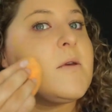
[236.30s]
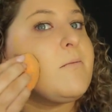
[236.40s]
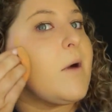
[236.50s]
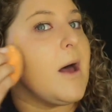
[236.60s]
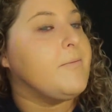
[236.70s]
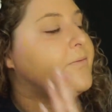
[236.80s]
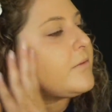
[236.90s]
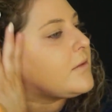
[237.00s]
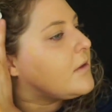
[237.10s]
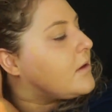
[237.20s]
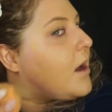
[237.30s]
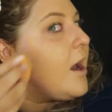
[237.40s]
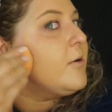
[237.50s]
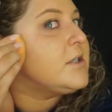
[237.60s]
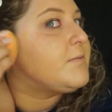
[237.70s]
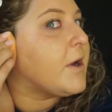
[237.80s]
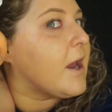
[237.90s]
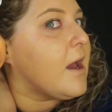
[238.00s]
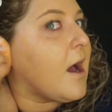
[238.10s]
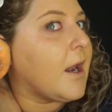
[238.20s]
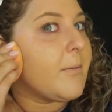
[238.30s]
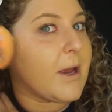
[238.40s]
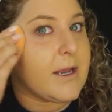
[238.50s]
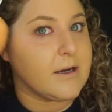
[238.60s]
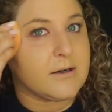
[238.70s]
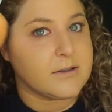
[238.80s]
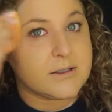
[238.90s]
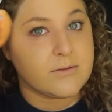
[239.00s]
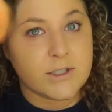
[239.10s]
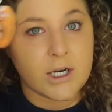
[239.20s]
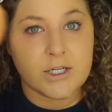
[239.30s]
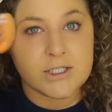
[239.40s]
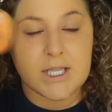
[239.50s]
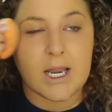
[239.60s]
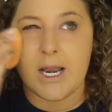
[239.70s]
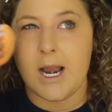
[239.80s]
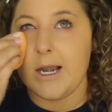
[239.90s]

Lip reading: But I always bring it onto my ears, which I just said, and I